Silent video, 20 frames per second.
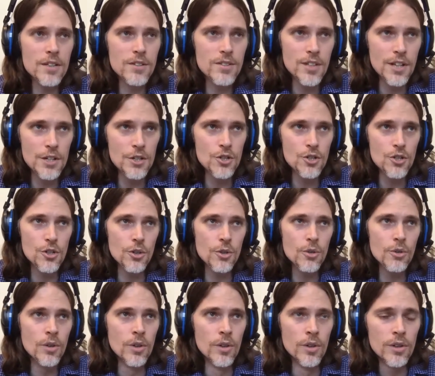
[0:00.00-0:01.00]

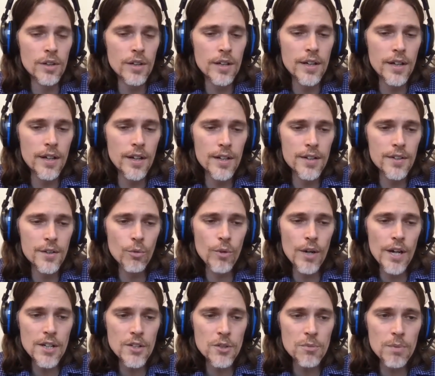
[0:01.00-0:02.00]
issue uh, in the
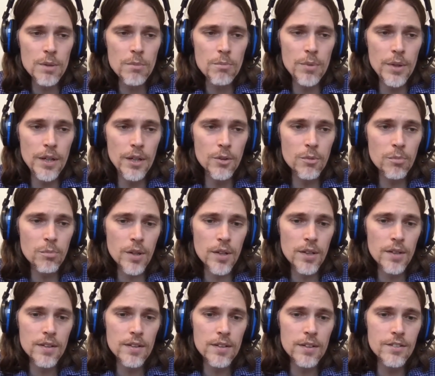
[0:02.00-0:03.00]
way it's been built. But
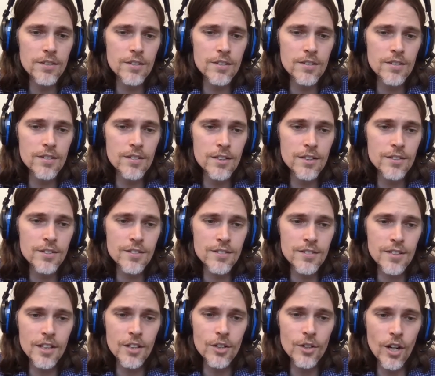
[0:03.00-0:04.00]
this is this is
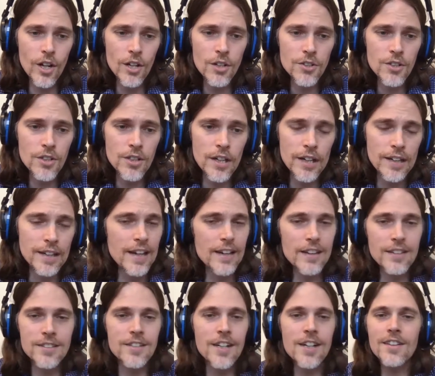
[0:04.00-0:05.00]
technology. Again,
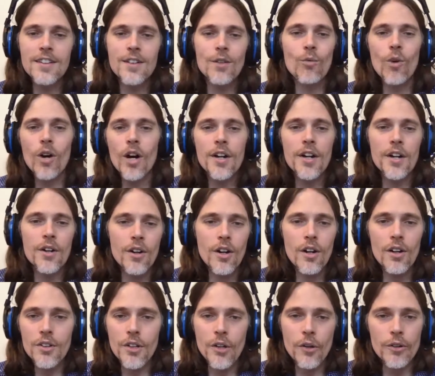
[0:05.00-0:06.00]
it's not the one and
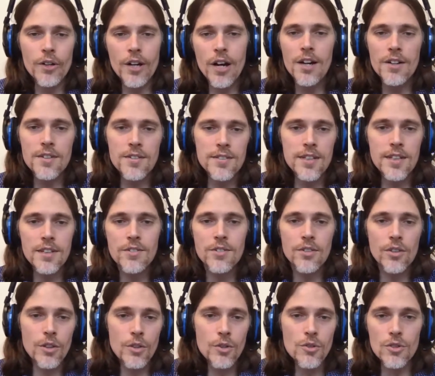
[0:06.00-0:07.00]
all, you know, godsend
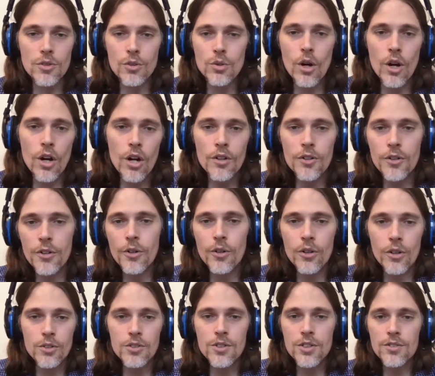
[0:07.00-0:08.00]
solution to all your
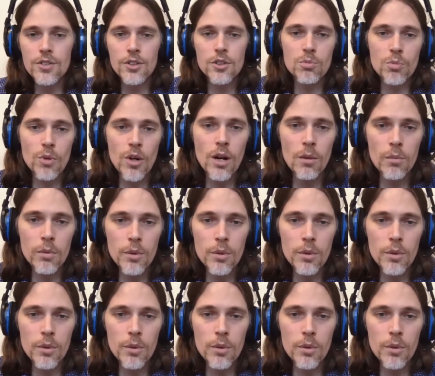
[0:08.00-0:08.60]
logistics problems